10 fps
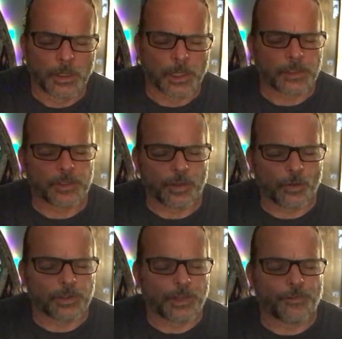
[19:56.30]
it's
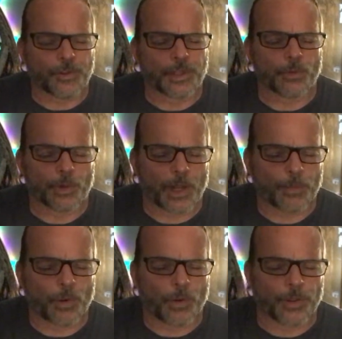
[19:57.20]
no different than what
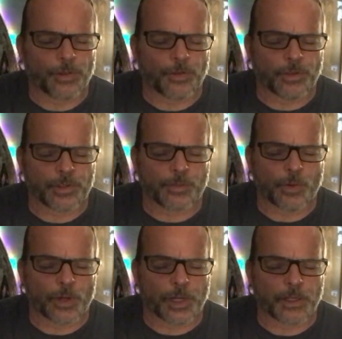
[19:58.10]
I'm going through this
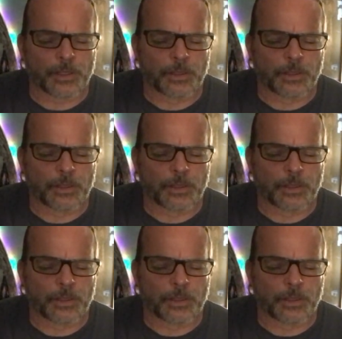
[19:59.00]
morning.